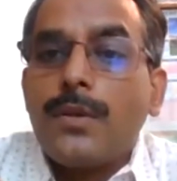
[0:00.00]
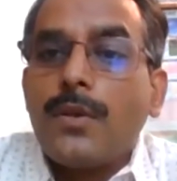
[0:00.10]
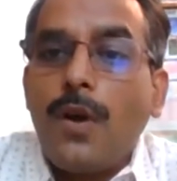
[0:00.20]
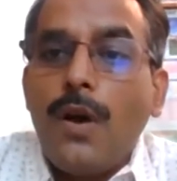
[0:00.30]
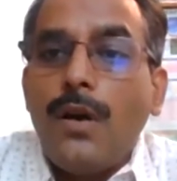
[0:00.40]

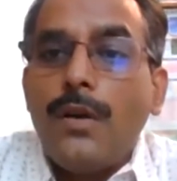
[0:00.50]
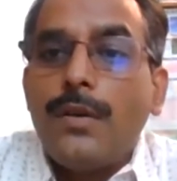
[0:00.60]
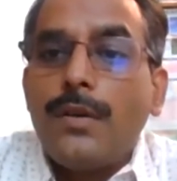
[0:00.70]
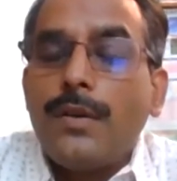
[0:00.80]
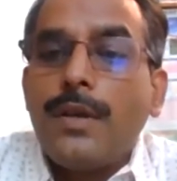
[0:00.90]
law
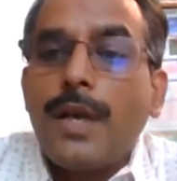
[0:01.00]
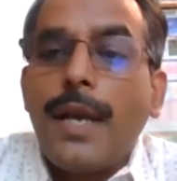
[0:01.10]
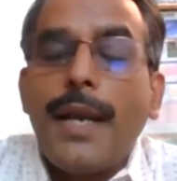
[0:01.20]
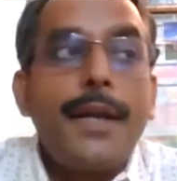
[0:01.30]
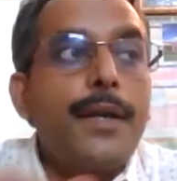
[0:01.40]

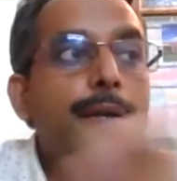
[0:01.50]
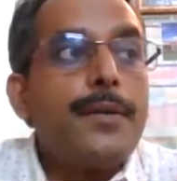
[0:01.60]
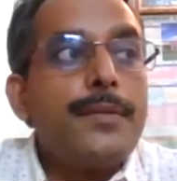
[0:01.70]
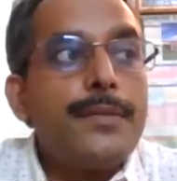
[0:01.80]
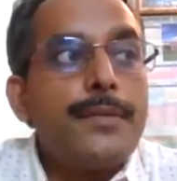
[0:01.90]
and
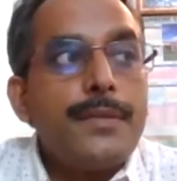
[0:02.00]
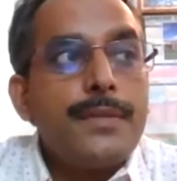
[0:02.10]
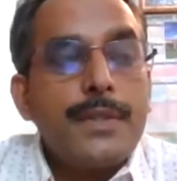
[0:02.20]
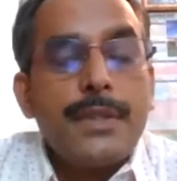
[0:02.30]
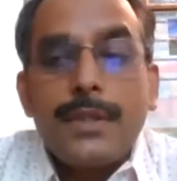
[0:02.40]

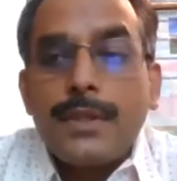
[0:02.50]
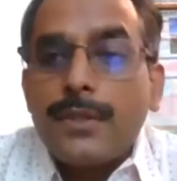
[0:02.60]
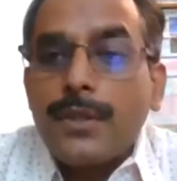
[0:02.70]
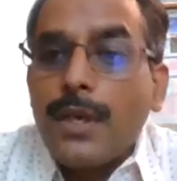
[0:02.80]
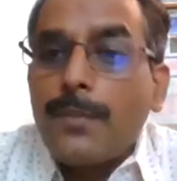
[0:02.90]

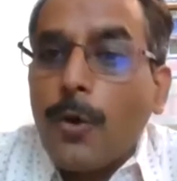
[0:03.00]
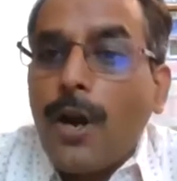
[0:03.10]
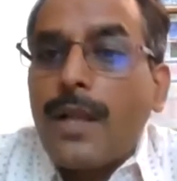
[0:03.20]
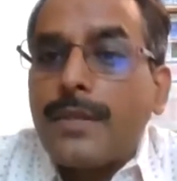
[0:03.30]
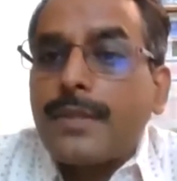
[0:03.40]
the
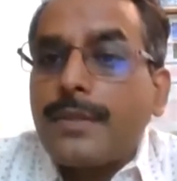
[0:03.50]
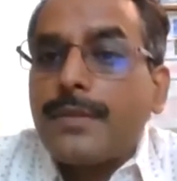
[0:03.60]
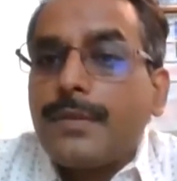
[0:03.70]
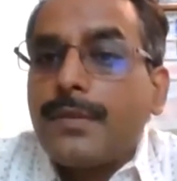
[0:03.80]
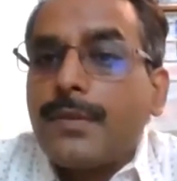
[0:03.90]
morals.
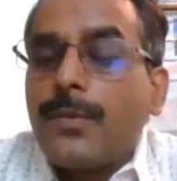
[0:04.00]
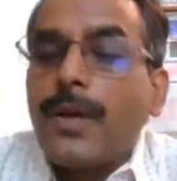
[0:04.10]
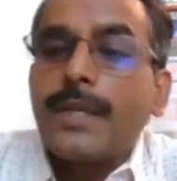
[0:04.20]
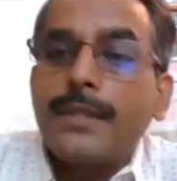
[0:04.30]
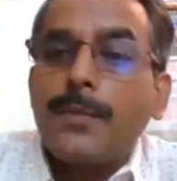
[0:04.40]

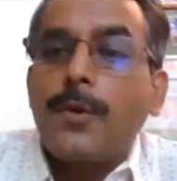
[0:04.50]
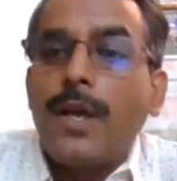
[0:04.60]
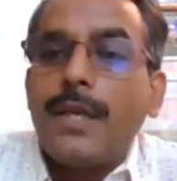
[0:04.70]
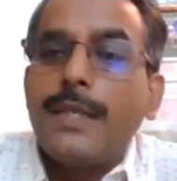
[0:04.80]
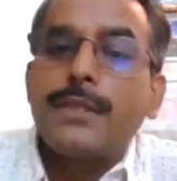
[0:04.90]
What is the
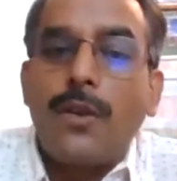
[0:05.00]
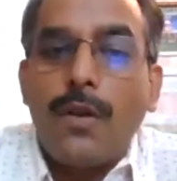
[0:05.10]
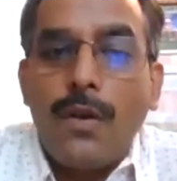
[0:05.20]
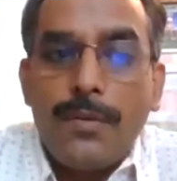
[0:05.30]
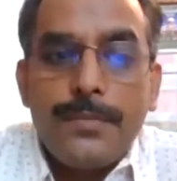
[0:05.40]
moral is the law.